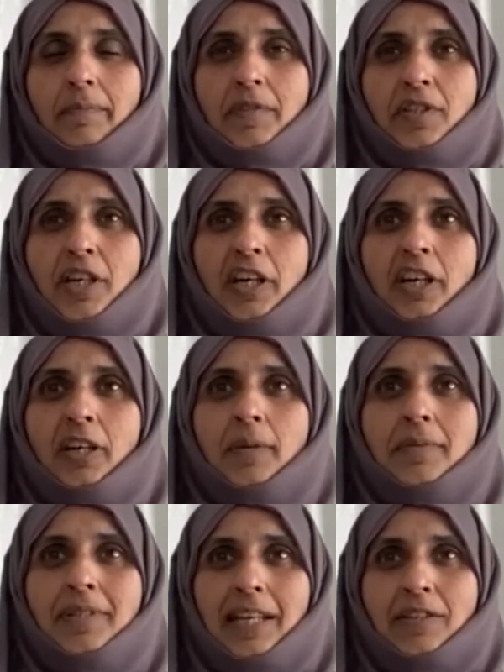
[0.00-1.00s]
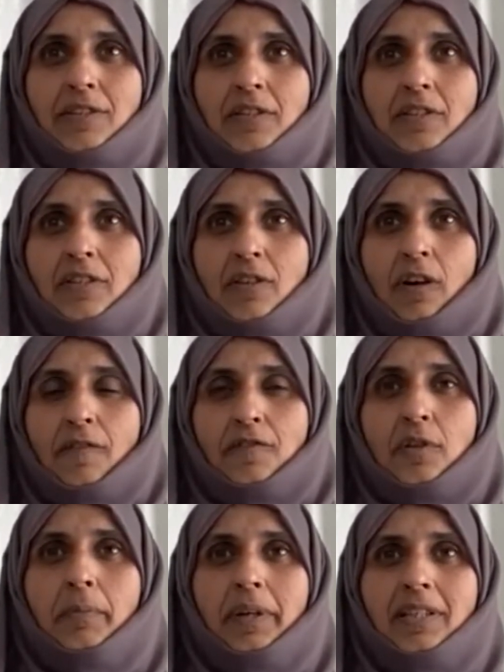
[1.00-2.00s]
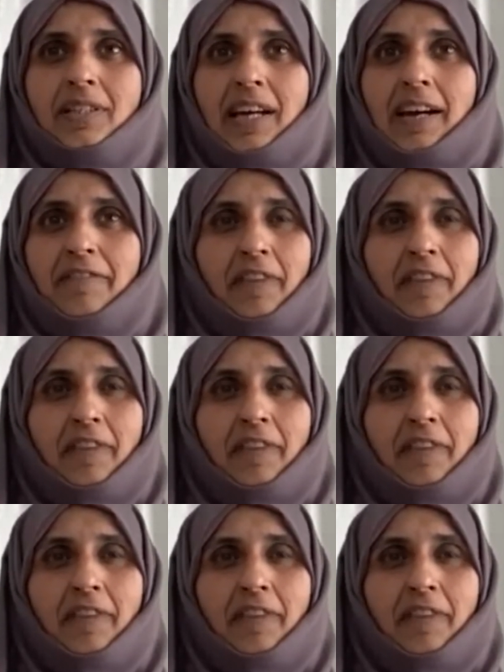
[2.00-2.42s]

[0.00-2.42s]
circumstances of somebody's life